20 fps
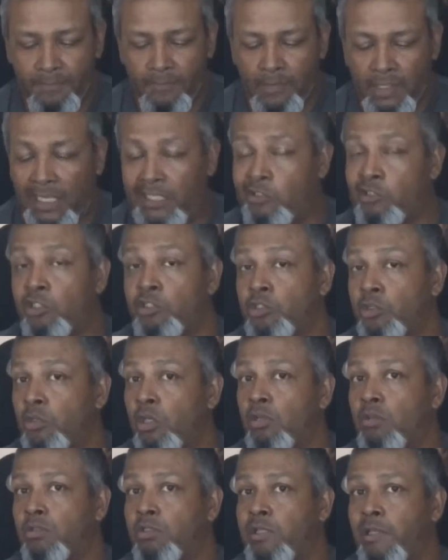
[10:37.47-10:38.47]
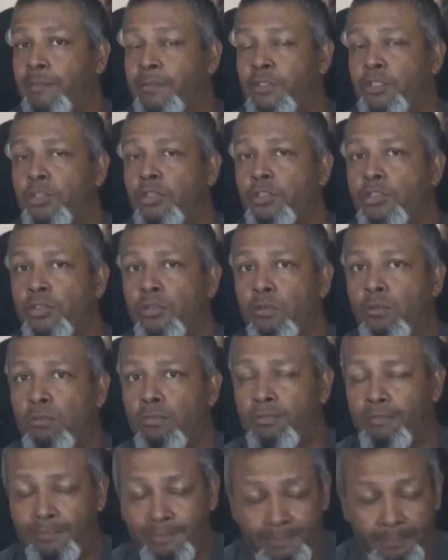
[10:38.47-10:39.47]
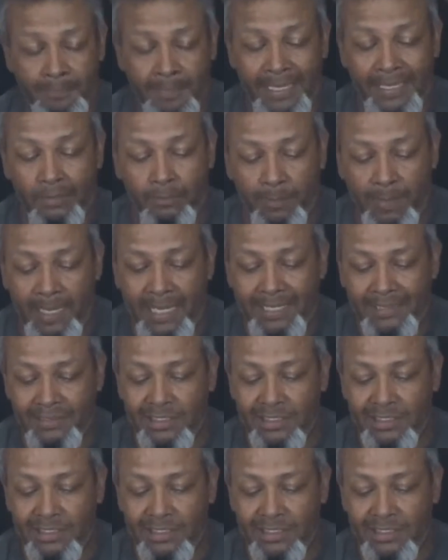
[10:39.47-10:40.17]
It's also a good temperature control mod box.